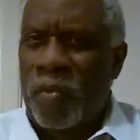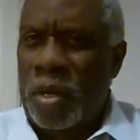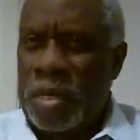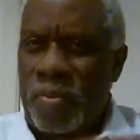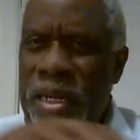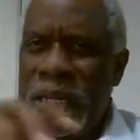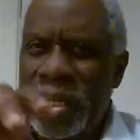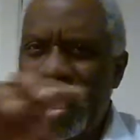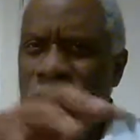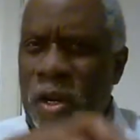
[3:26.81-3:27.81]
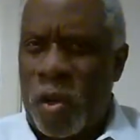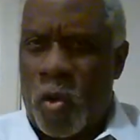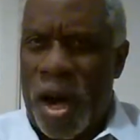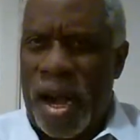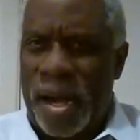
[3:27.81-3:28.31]
which means the
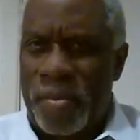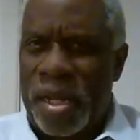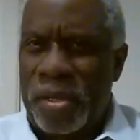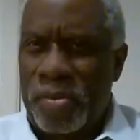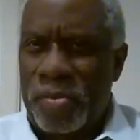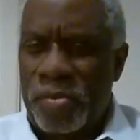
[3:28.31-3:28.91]
requirement